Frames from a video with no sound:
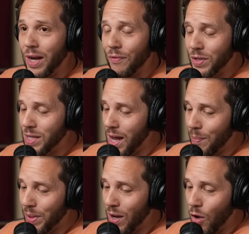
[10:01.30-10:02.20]
spot off the
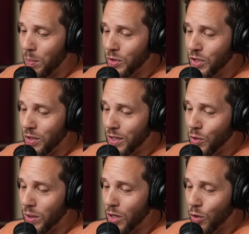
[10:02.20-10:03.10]
top, but it almost turned
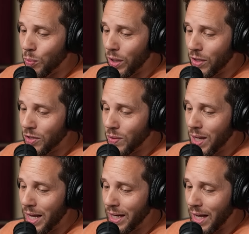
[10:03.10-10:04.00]
into a code breaker, so
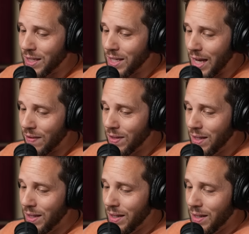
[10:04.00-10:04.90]
it kind of got saved.
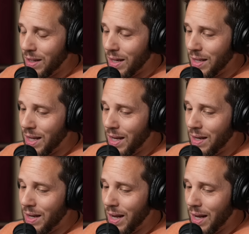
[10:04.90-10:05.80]
And
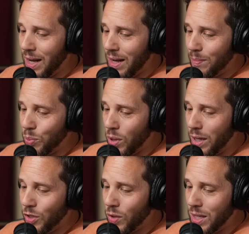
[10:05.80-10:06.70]
then
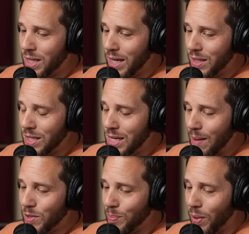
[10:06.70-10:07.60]
Bron tried to take the
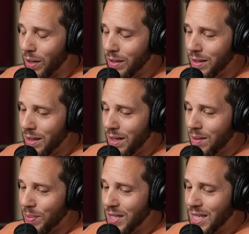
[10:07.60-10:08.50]
steps apart,
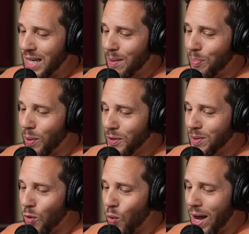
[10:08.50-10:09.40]
but Cena
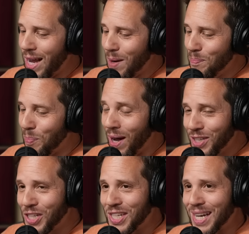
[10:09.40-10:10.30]
pulls him away and
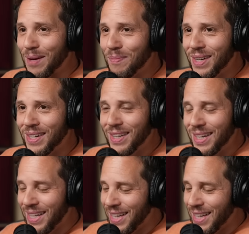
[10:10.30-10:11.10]
punches him.